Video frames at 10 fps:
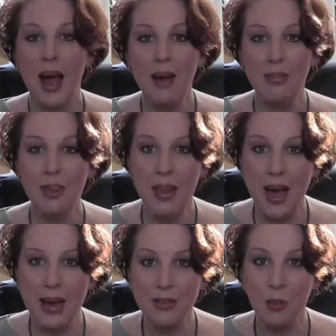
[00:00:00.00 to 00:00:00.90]
After
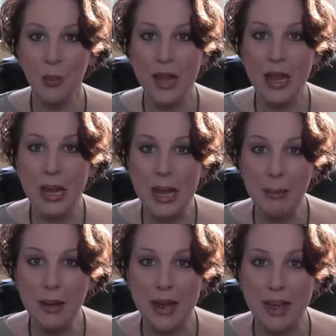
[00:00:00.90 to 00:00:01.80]
that, we
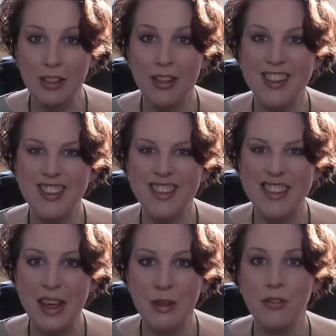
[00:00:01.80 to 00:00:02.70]
eliminate the
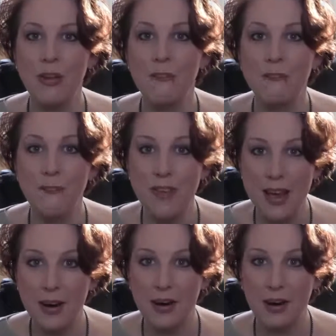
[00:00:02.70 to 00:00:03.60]
sales
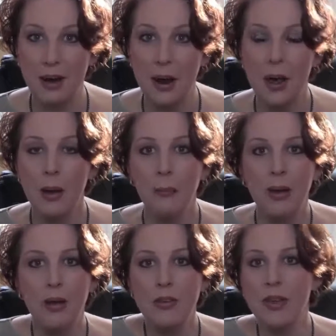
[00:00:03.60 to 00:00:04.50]
fear.
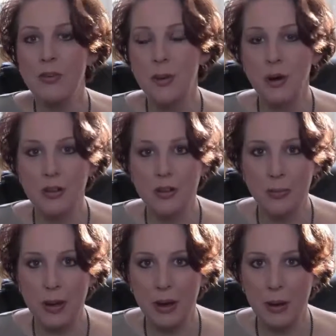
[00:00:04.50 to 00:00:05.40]
Because let's be
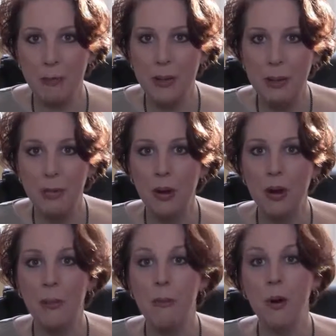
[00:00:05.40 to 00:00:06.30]
honest about it,
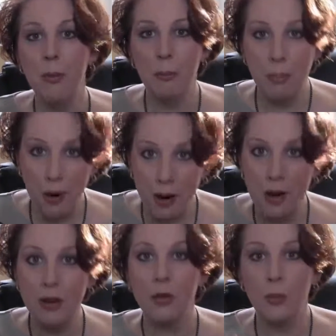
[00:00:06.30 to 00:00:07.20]
people are
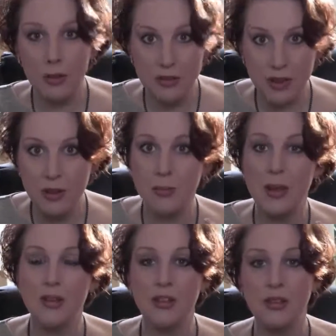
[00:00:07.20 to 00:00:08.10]
bombarded with sales
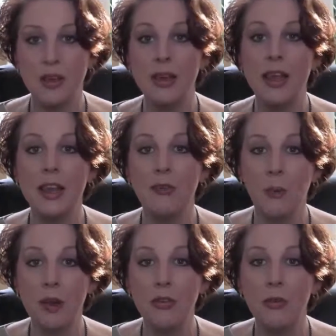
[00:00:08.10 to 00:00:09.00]
messages and they
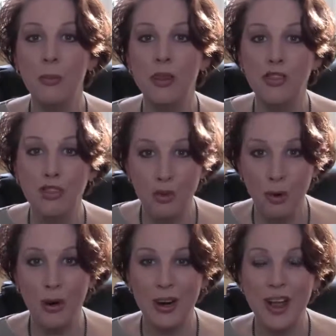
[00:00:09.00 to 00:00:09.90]
want to be
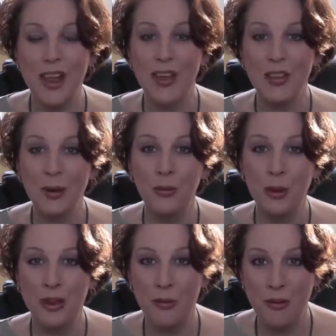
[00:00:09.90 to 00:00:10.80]
sure that they're
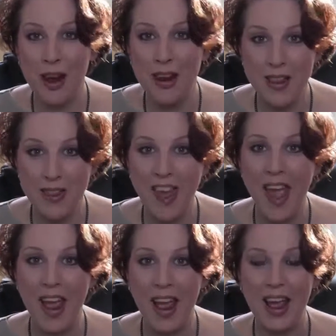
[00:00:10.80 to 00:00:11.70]
doing the right
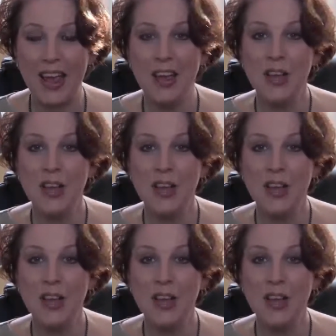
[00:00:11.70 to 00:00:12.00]
thing.